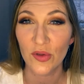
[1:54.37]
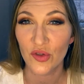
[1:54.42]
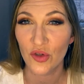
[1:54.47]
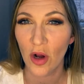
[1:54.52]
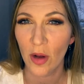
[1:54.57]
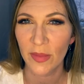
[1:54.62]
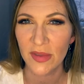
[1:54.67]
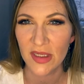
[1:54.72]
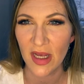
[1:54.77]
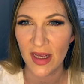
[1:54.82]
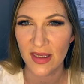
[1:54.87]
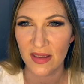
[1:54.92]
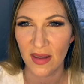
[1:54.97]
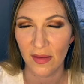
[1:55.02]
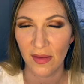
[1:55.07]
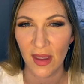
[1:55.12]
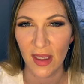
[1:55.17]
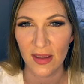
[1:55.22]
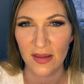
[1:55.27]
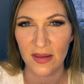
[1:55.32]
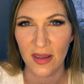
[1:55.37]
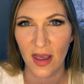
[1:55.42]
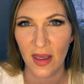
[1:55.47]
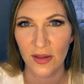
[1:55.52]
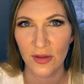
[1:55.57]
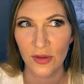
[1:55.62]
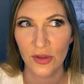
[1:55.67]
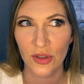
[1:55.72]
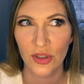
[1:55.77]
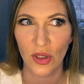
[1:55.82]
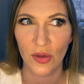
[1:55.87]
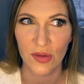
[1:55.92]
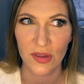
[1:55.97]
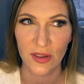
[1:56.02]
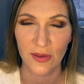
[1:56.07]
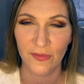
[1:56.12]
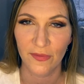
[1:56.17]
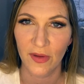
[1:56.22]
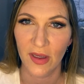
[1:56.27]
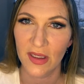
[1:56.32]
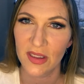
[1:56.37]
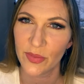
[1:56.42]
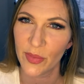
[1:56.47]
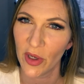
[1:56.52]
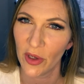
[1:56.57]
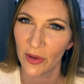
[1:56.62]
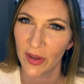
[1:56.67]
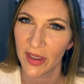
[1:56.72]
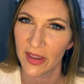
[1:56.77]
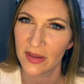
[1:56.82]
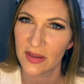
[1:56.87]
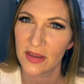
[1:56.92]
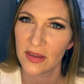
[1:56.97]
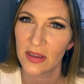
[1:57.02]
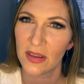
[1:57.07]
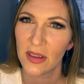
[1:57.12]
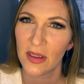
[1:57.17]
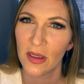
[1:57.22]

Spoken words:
traumatizing things that Joseph experienced